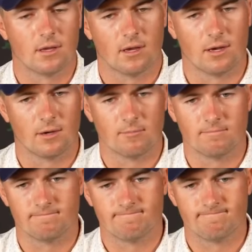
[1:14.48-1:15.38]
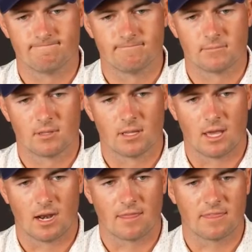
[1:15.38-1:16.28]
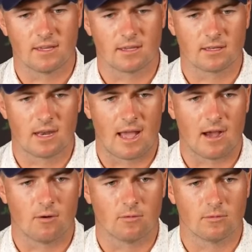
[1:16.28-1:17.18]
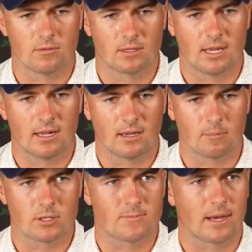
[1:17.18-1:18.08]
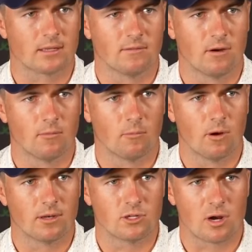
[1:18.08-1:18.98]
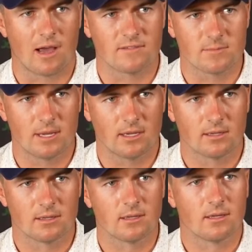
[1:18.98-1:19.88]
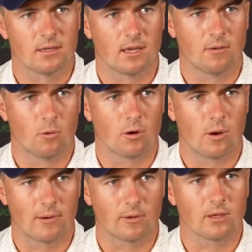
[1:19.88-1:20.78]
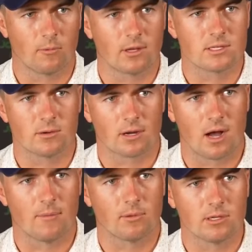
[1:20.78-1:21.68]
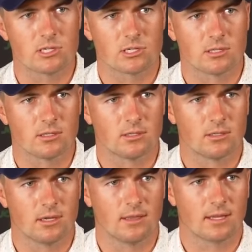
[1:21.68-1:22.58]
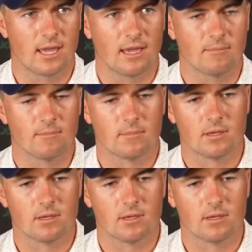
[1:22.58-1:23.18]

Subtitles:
And I think now getting perspective on what drives me and what do I really want to accomplish in the game,